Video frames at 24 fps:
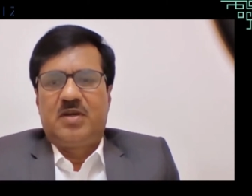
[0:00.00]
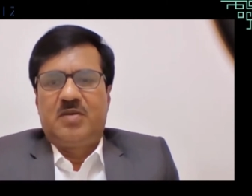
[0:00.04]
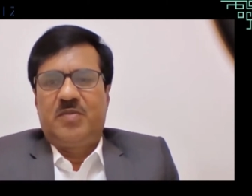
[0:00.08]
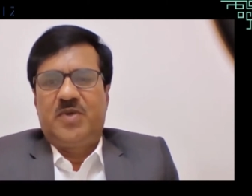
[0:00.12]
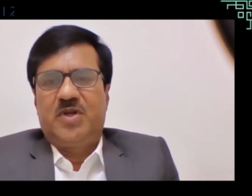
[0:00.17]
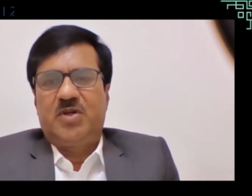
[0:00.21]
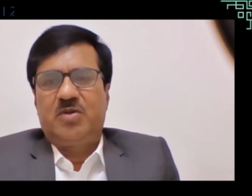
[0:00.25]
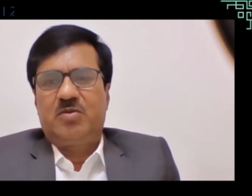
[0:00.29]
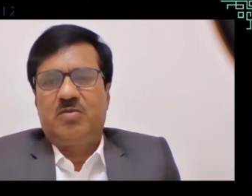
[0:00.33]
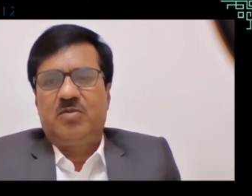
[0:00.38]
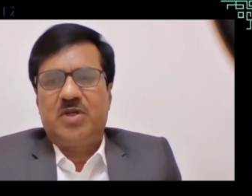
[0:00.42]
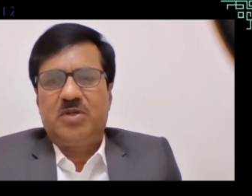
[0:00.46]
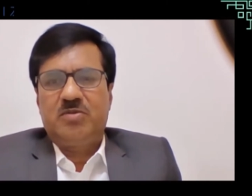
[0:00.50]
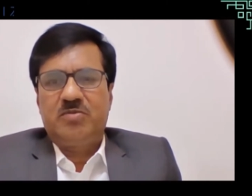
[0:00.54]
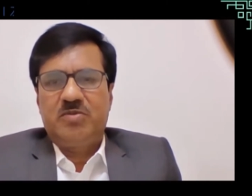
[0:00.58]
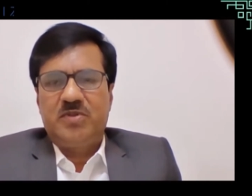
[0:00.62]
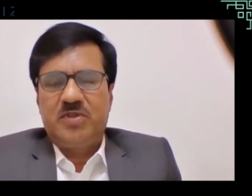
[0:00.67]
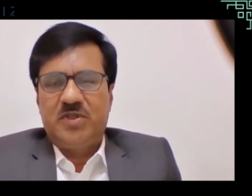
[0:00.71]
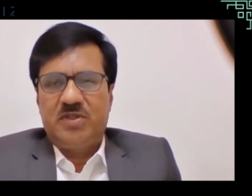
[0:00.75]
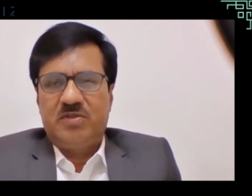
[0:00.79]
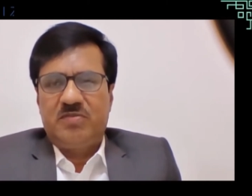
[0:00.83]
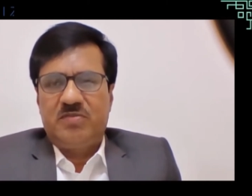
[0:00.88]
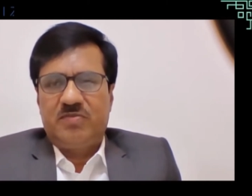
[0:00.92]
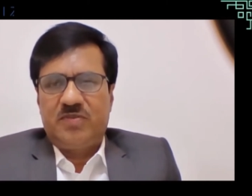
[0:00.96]
But what we
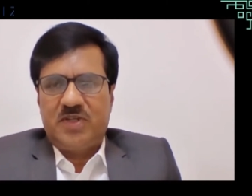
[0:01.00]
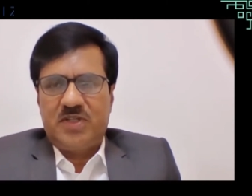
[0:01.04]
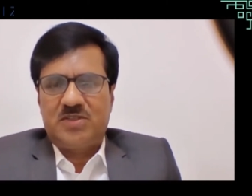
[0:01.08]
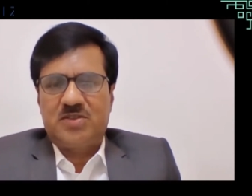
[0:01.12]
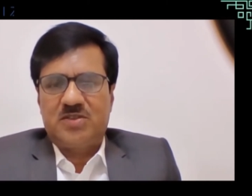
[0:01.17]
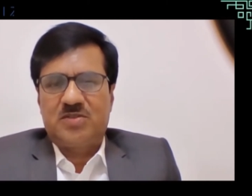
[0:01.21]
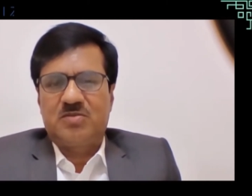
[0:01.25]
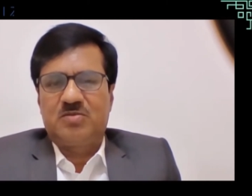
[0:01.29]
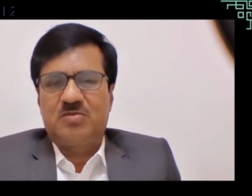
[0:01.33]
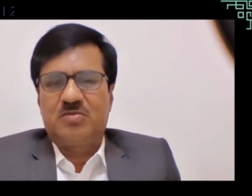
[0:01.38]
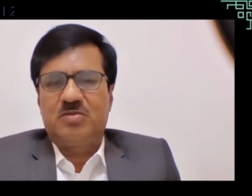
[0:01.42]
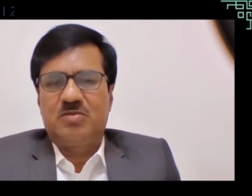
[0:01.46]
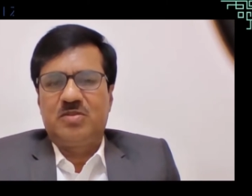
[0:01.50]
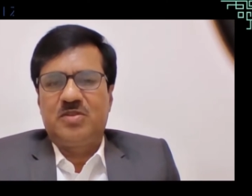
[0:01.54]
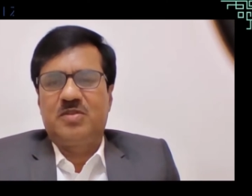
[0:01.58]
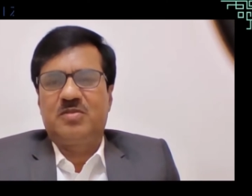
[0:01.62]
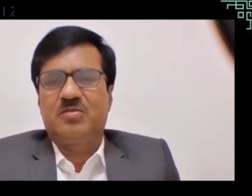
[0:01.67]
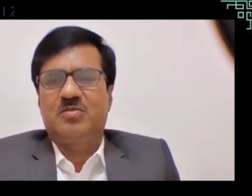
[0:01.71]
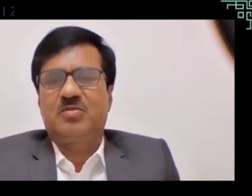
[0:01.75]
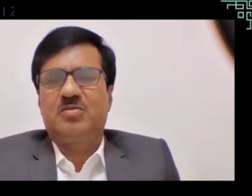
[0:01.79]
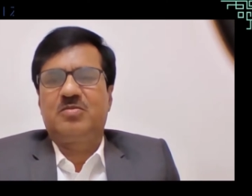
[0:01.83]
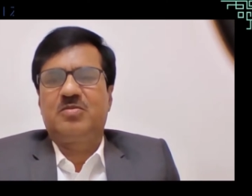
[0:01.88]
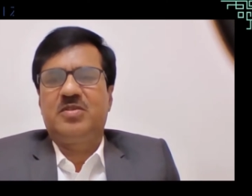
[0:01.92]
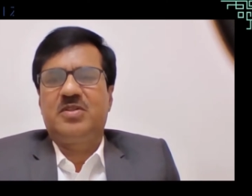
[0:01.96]
did first,
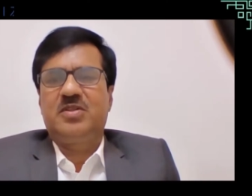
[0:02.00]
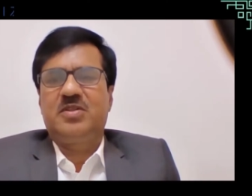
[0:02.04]
we